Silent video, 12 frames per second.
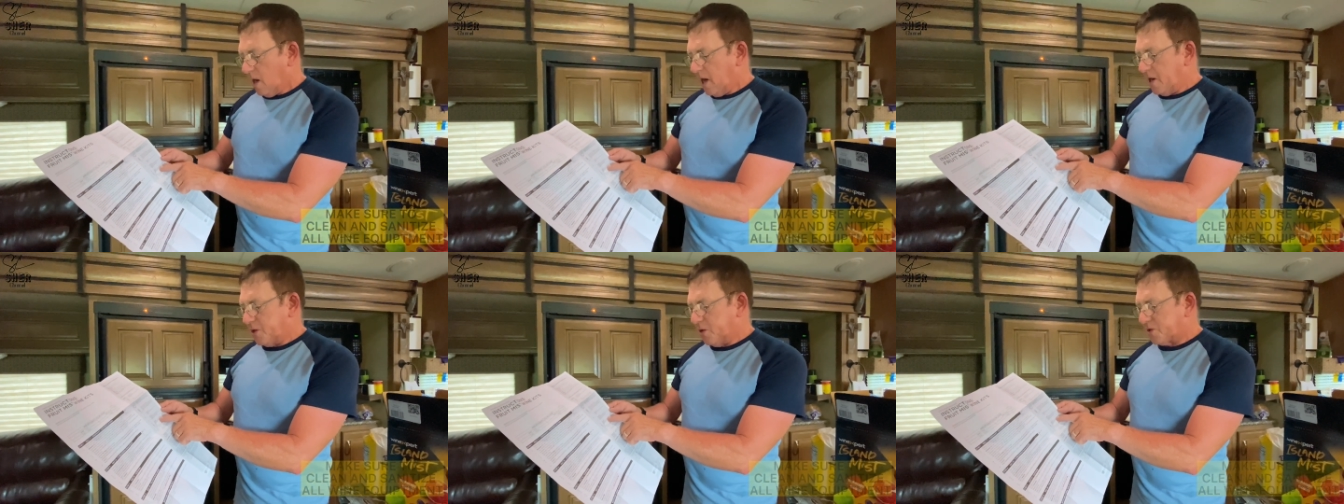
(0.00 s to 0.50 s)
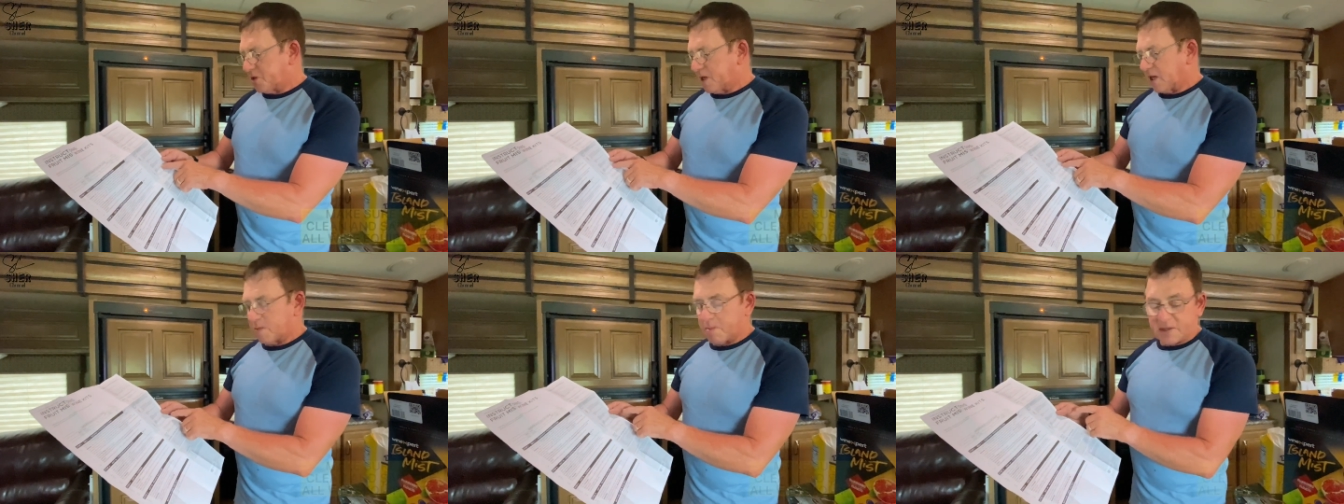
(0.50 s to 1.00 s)
is used to
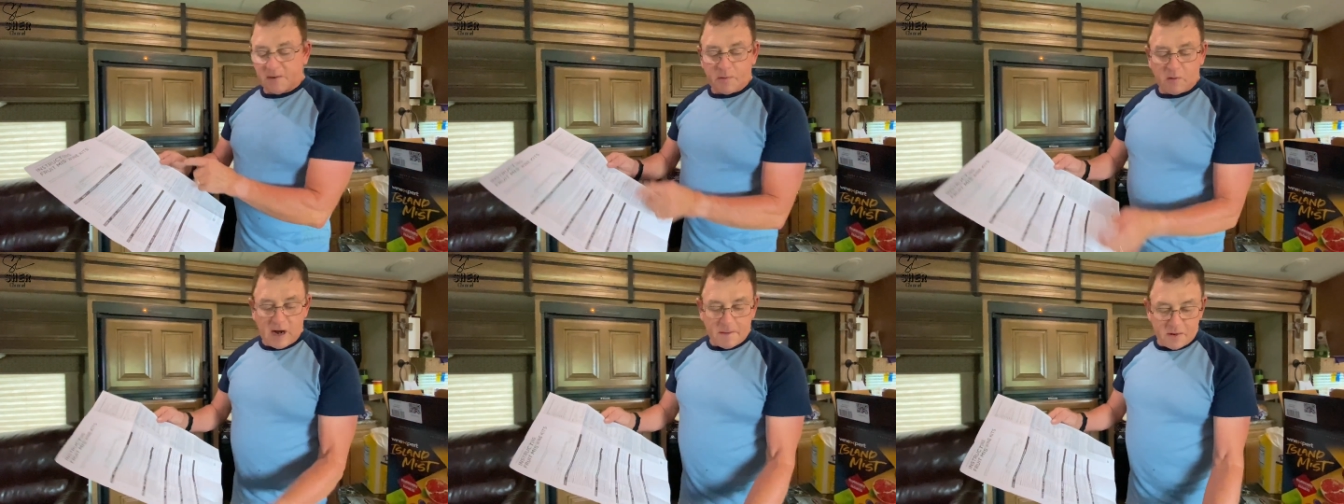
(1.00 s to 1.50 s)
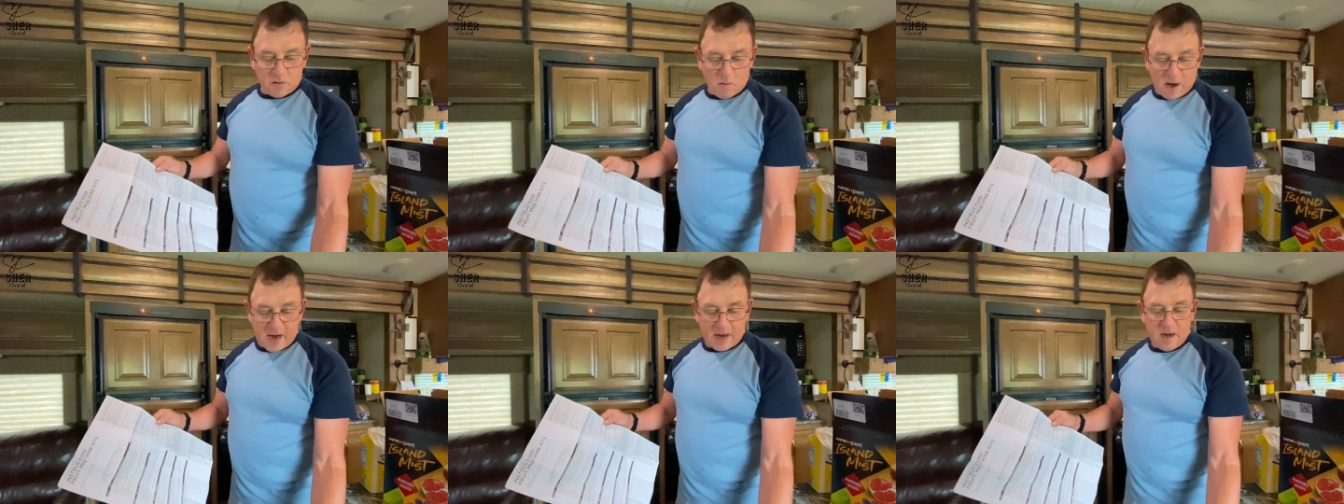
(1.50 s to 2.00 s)
check the specific gravity of the
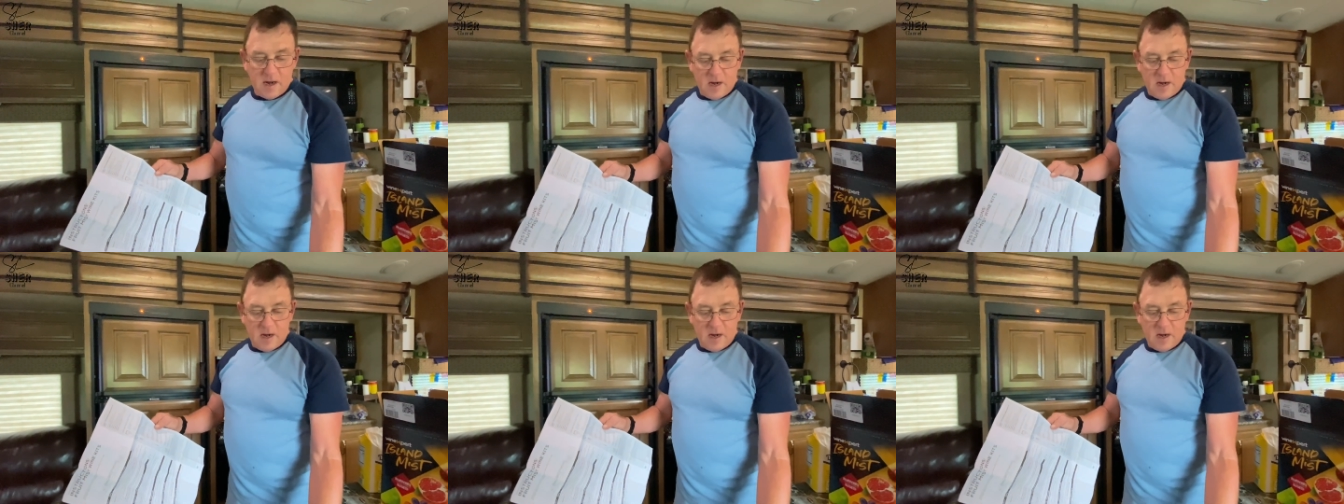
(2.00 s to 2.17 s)
wine